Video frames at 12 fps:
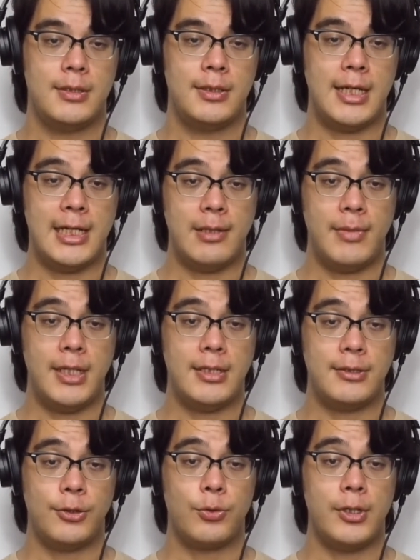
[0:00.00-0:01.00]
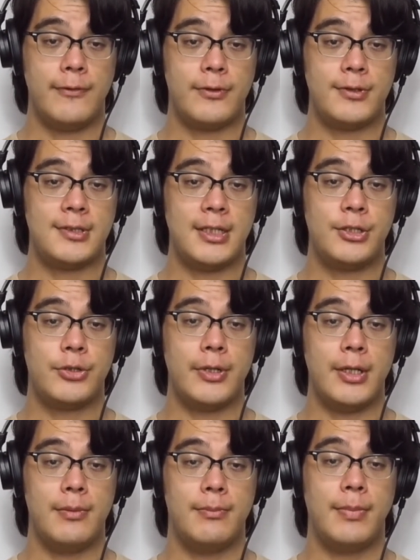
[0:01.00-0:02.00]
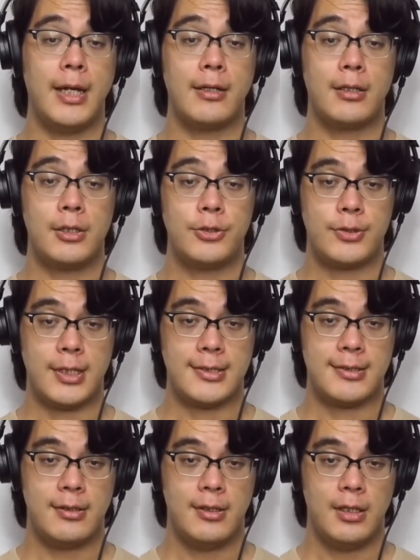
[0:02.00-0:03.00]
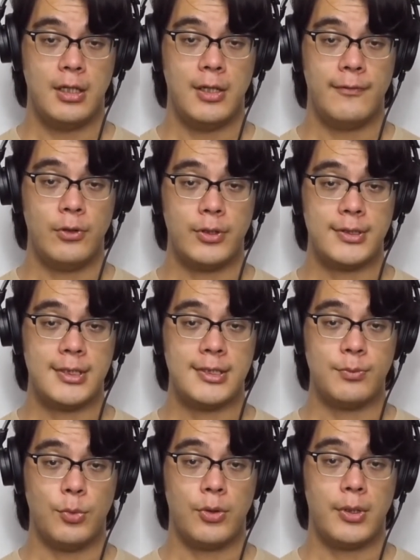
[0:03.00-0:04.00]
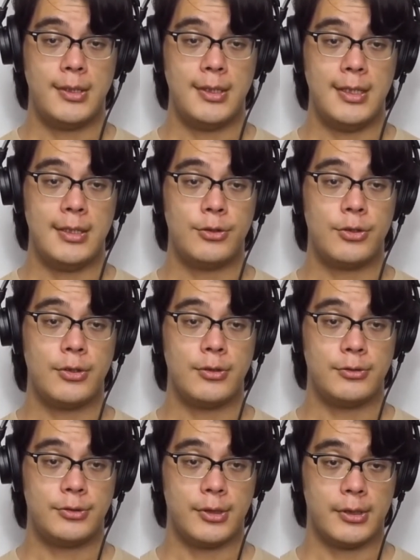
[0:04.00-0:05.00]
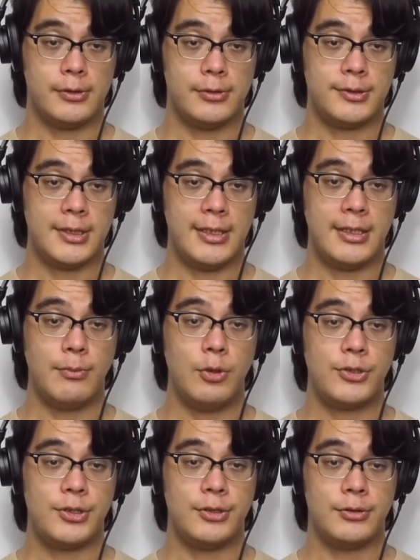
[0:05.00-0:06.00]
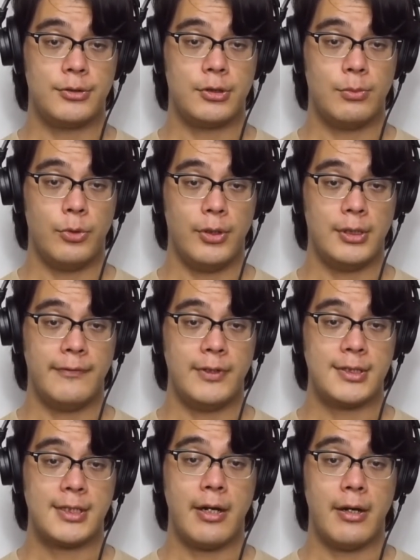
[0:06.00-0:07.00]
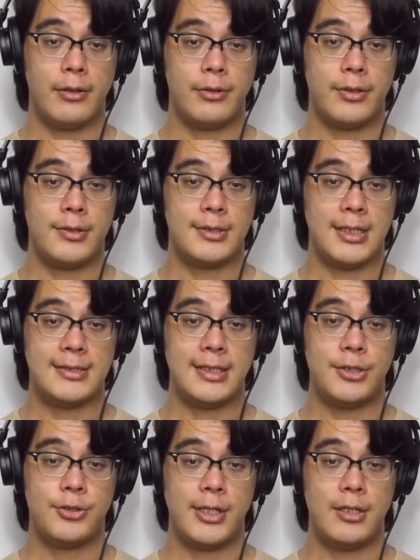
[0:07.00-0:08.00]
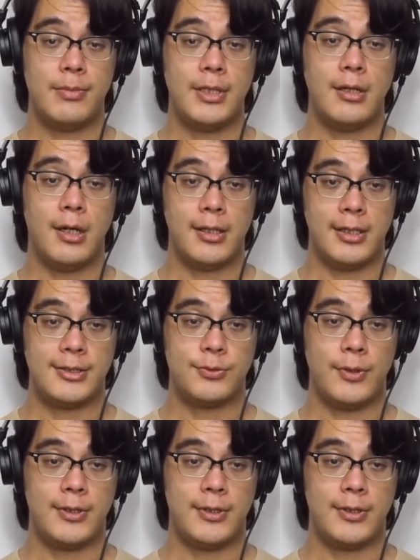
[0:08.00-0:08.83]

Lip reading: Anime in the 21st century, by contrast, focuses more on the internal struggles and emotional turmoil of its characters as they try to be honest with